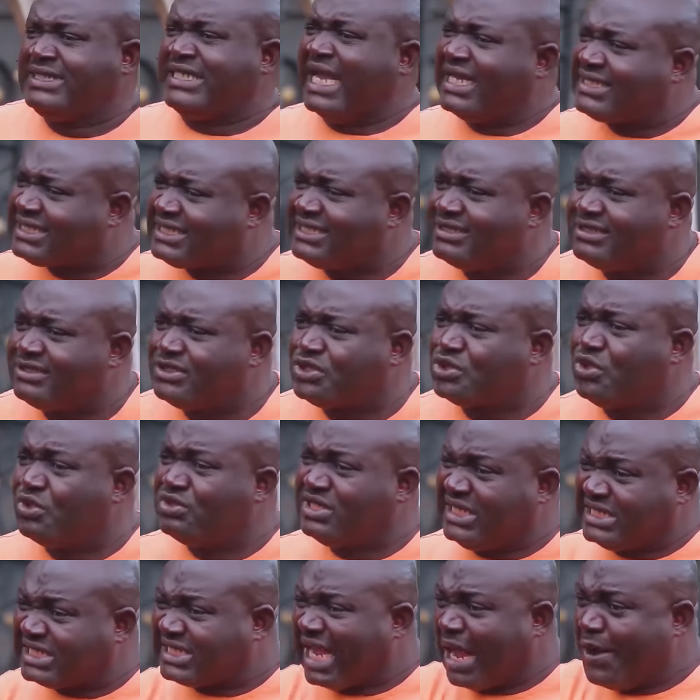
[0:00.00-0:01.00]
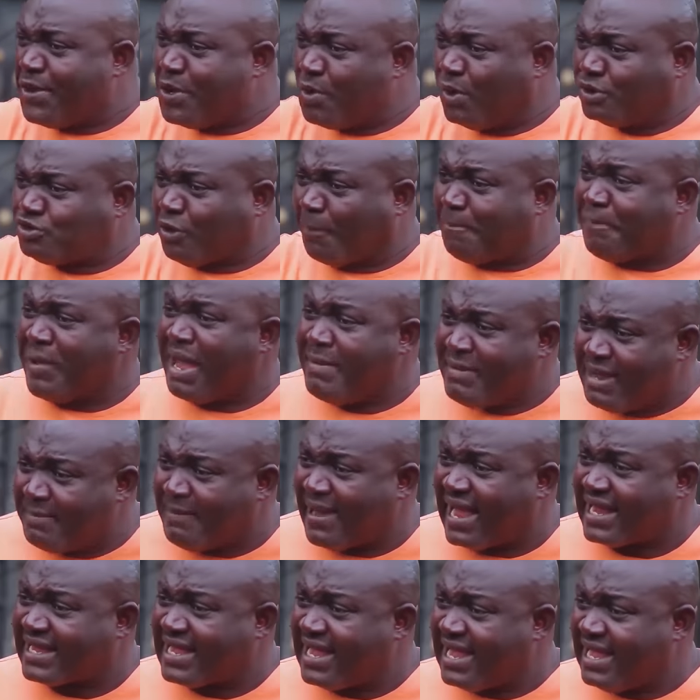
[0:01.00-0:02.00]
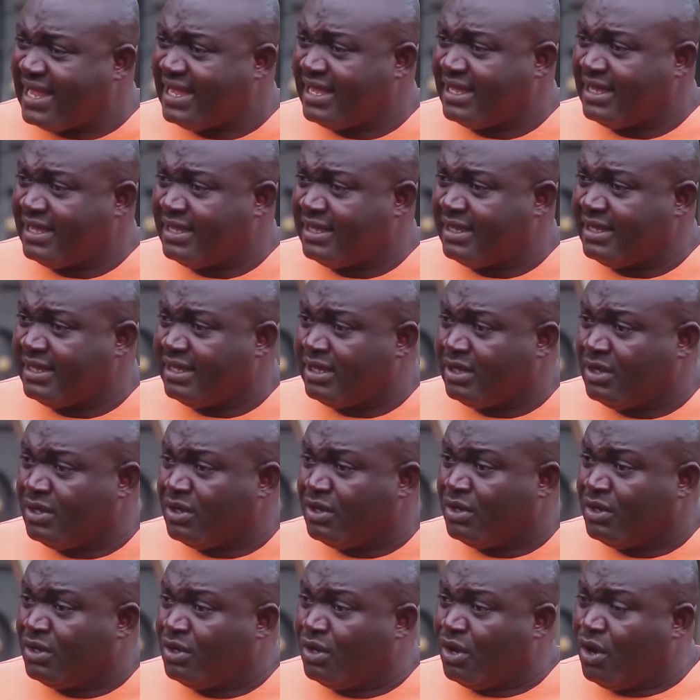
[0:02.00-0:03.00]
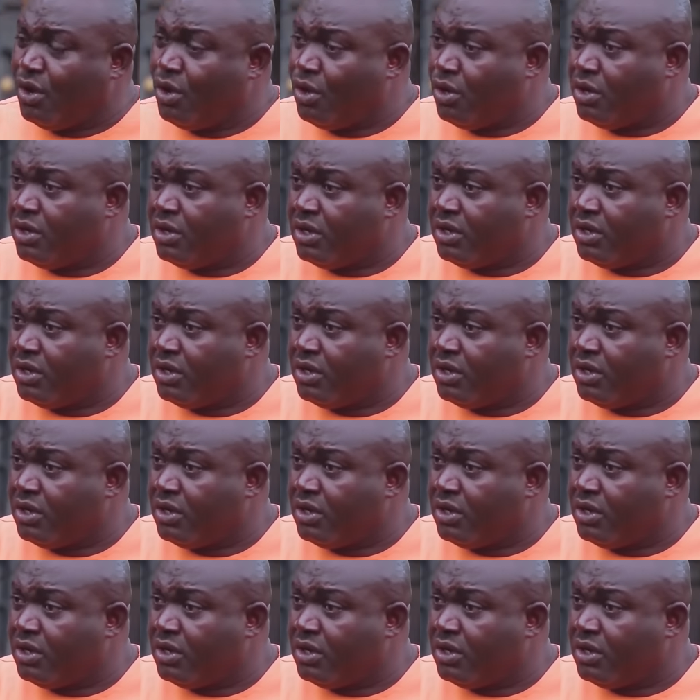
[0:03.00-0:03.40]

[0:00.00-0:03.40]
Jason, so this is how you want to pay me back, eh? Oh.